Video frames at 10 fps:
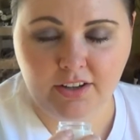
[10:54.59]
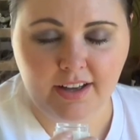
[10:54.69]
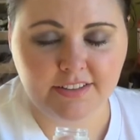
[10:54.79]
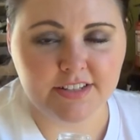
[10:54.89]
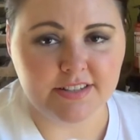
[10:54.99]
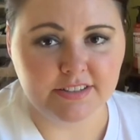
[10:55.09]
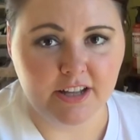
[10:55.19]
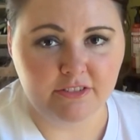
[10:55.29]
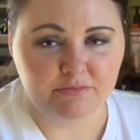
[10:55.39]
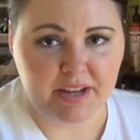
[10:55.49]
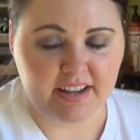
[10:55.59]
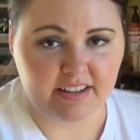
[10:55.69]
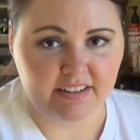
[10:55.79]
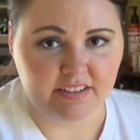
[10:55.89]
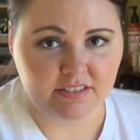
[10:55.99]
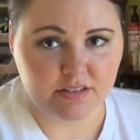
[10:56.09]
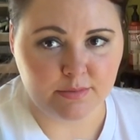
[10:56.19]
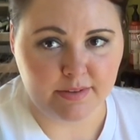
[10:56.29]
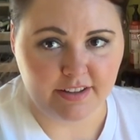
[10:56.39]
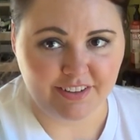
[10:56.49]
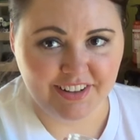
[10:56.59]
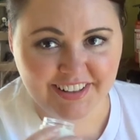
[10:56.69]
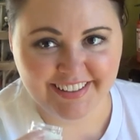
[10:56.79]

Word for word: I just love man smell.